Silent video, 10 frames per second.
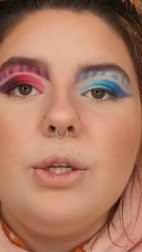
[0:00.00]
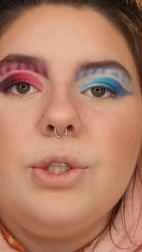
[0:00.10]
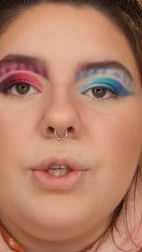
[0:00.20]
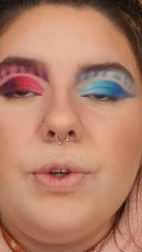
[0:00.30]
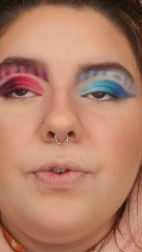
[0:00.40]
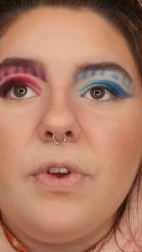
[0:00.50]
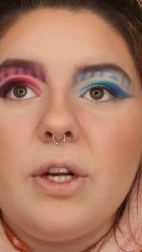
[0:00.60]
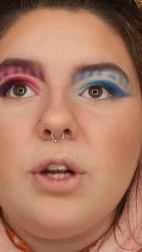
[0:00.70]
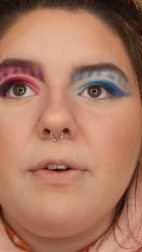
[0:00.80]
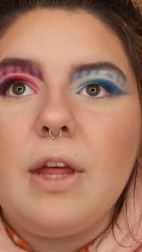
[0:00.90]
To
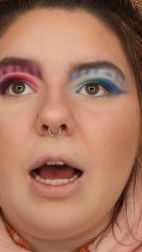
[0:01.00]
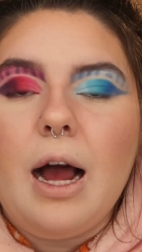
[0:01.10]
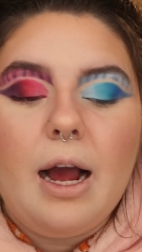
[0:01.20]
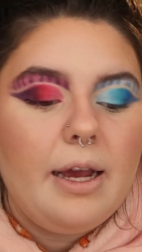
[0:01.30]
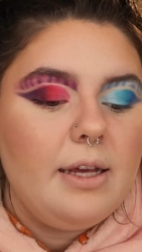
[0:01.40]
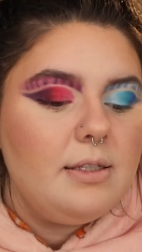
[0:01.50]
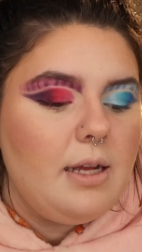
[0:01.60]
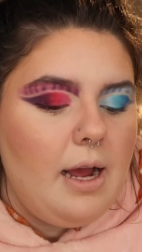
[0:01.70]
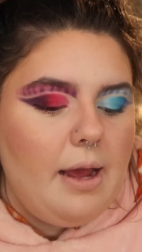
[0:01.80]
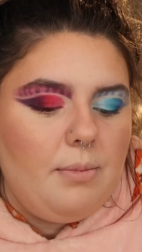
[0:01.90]
finish off the
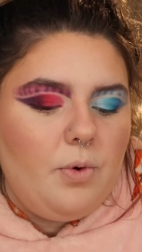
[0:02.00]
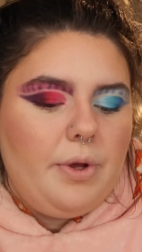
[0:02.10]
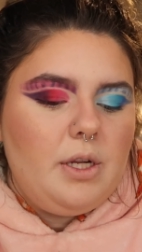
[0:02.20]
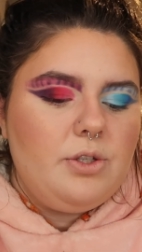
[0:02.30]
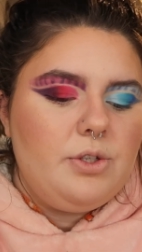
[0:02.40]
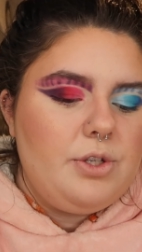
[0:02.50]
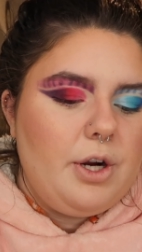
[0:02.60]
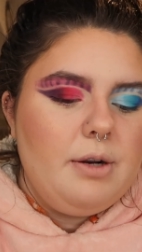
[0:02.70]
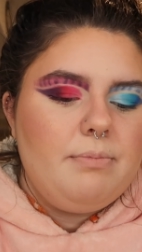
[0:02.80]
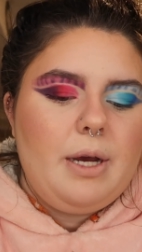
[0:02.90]
eyes, I'm going to
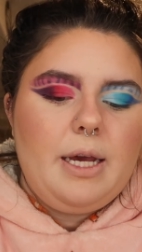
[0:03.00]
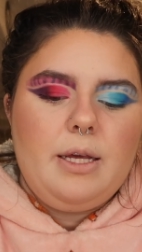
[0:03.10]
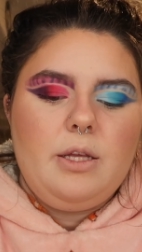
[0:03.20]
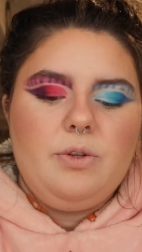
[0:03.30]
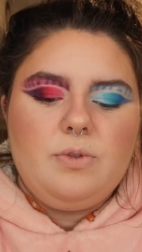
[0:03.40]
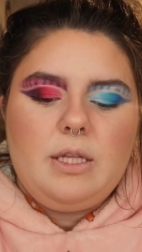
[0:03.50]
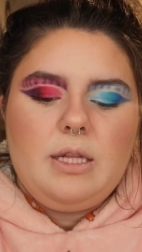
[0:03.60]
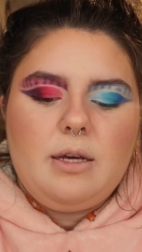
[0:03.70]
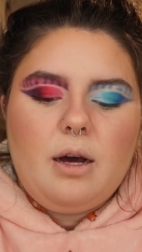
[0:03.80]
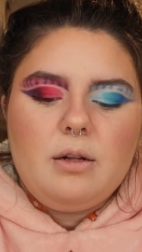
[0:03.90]
start by using
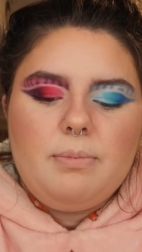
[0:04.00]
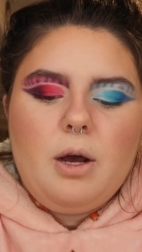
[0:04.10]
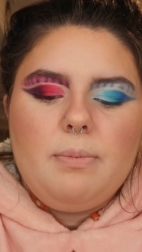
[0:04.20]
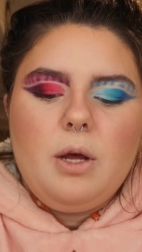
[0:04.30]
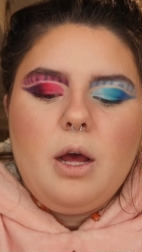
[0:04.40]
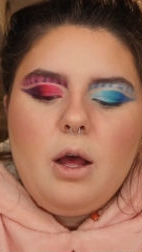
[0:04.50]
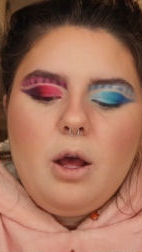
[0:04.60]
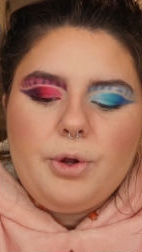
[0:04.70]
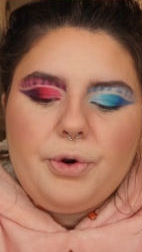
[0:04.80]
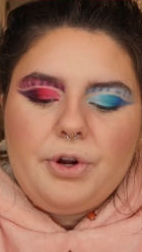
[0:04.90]
the ColourPop
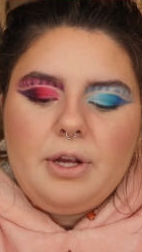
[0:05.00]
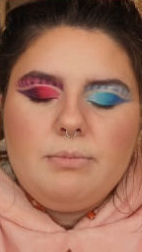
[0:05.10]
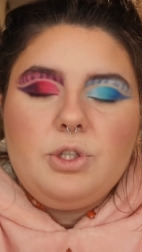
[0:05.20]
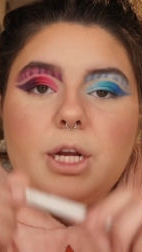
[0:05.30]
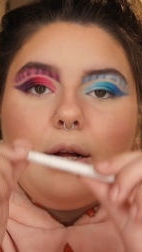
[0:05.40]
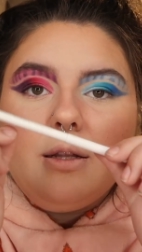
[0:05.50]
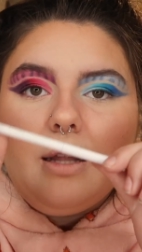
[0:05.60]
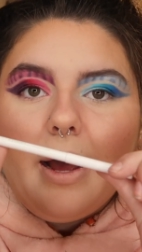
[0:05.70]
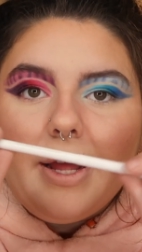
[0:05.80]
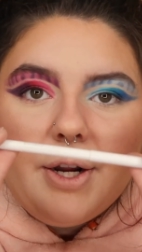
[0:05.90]
Cream Gel
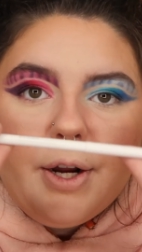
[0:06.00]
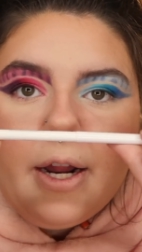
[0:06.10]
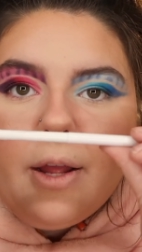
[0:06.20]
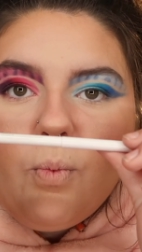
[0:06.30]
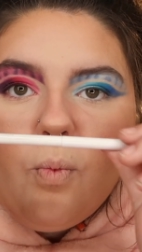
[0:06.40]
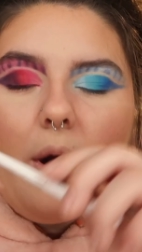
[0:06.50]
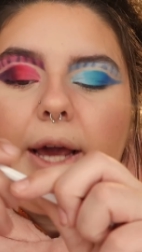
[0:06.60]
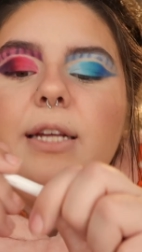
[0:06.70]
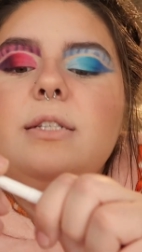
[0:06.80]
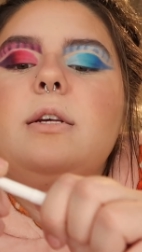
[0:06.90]
Liner in
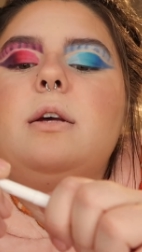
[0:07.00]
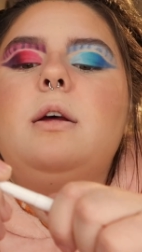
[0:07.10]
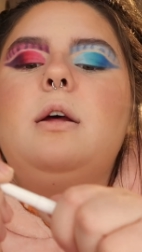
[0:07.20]
white.